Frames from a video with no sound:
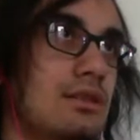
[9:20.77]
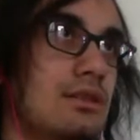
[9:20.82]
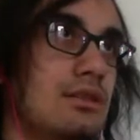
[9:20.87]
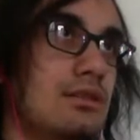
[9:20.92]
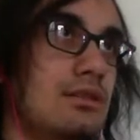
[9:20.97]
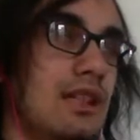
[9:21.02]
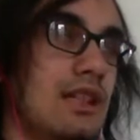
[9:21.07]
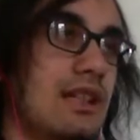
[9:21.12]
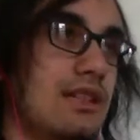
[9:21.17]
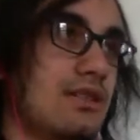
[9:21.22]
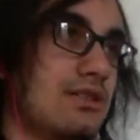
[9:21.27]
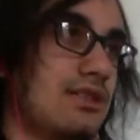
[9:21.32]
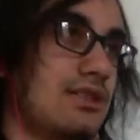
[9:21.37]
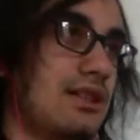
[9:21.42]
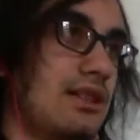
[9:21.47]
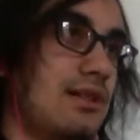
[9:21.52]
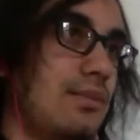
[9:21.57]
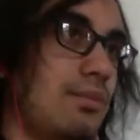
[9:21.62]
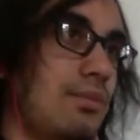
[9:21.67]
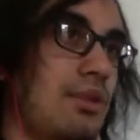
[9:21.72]
You can't just
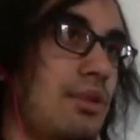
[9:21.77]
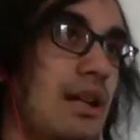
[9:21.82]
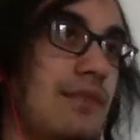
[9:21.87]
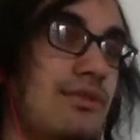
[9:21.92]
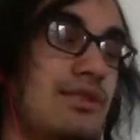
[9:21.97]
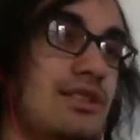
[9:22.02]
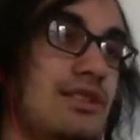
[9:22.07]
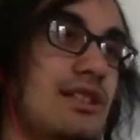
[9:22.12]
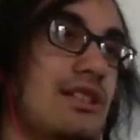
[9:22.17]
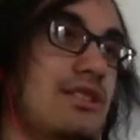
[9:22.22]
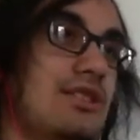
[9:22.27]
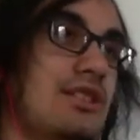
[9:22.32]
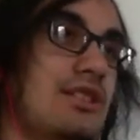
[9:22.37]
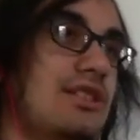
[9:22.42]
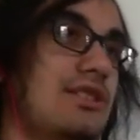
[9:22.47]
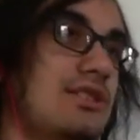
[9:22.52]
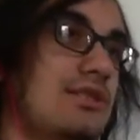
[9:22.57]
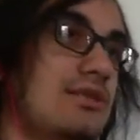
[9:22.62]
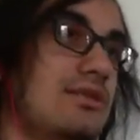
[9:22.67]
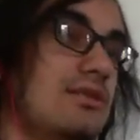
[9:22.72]
say
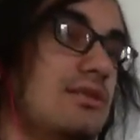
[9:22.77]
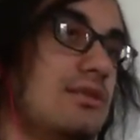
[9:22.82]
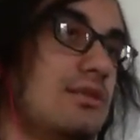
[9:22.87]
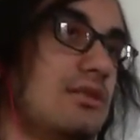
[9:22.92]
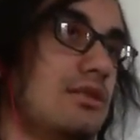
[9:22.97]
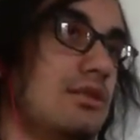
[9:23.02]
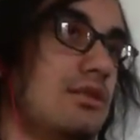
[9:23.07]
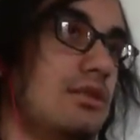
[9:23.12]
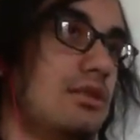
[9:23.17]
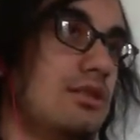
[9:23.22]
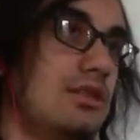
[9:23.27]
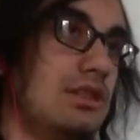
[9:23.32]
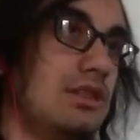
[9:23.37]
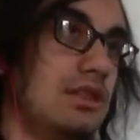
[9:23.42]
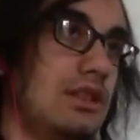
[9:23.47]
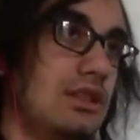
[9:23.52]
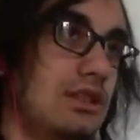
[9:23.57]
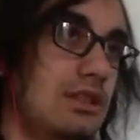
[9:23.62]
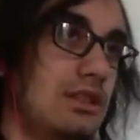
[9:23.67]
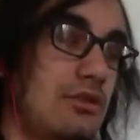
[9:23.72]
privatization.
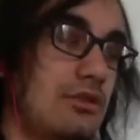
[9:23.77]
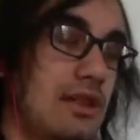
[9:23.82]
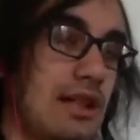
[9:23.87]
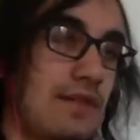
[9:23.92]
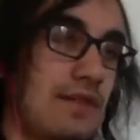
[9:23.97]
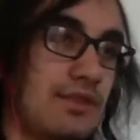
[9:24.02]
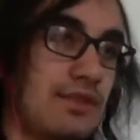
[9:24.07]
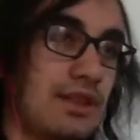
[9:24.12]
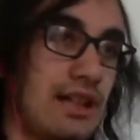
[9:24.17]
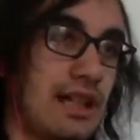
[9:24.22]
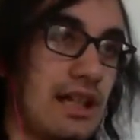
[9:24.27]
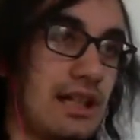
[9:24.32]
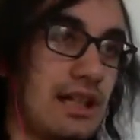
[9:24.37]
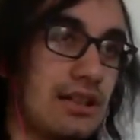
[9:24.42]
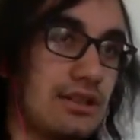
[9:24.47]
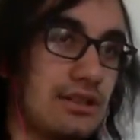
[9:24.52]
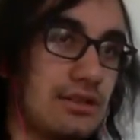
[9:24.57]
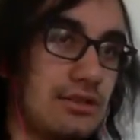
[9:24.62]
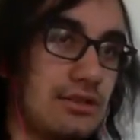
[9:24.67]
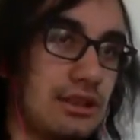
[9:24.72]
You have to
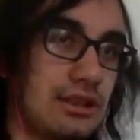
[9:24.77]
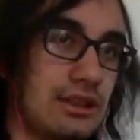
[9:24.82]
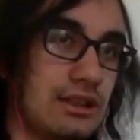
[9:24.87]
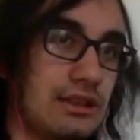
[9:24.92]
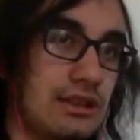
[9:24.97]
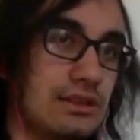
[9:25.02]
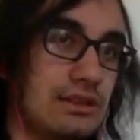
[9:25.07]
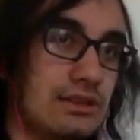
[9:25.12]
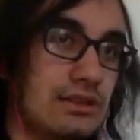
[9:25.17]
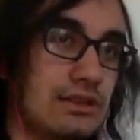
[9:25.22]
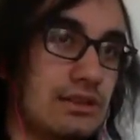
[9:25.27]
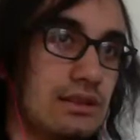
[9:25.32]
actually